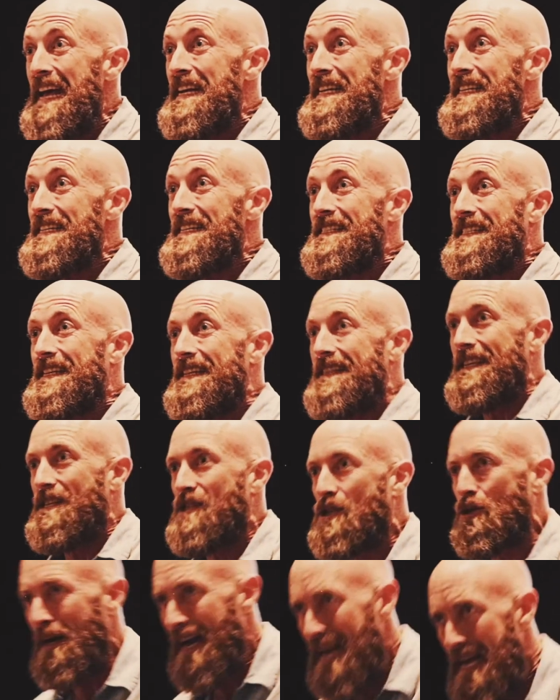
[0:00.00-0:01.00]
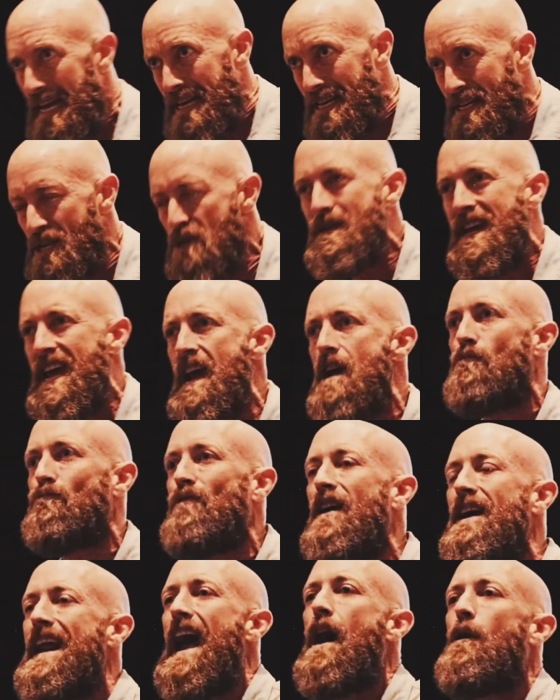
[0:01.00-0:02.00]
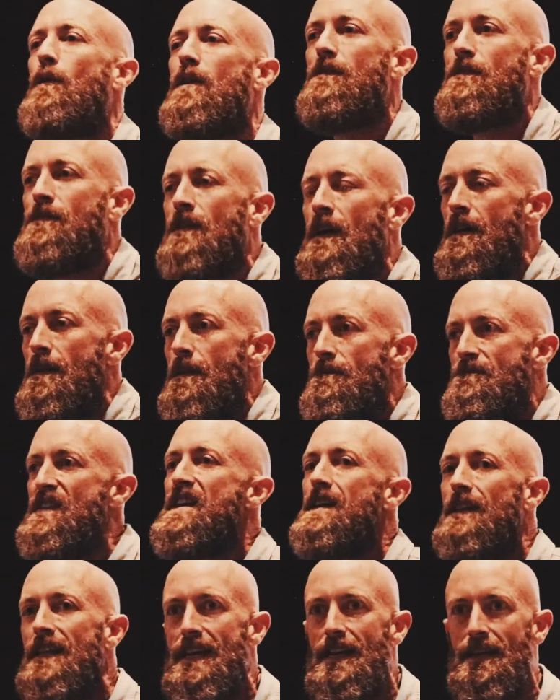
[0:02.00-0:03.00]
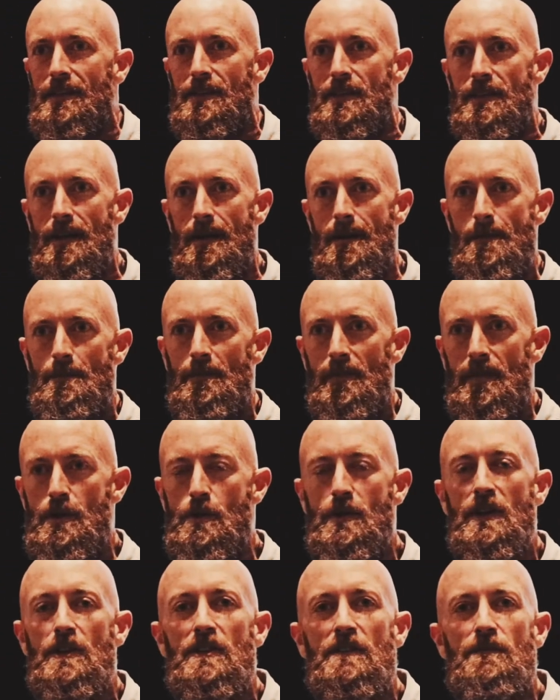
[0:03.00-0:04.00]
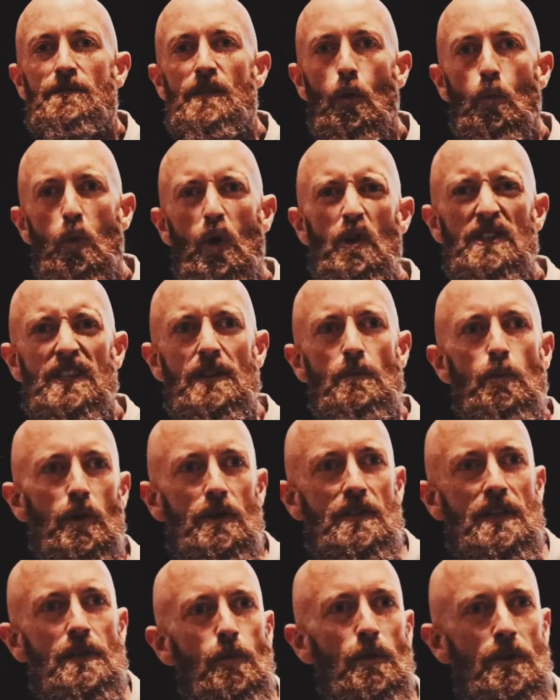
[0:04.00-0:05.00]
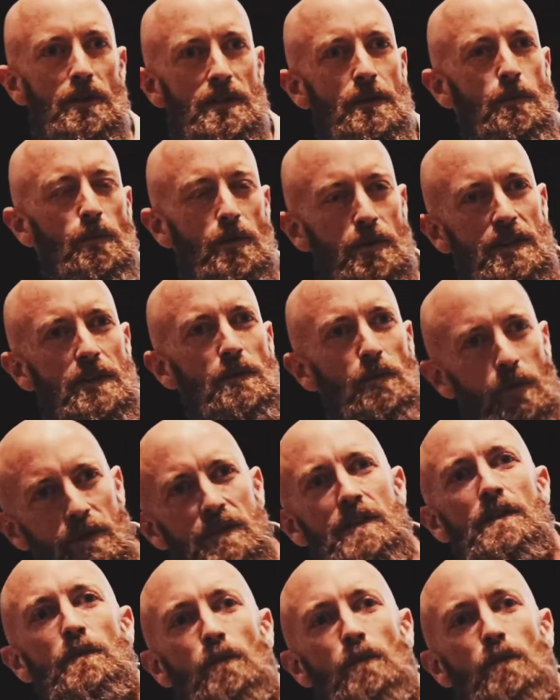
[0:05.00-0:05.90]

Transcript: life for what it is. They want to enjoy time with their family. They want to enjoy life with their kids. They want to enjoy life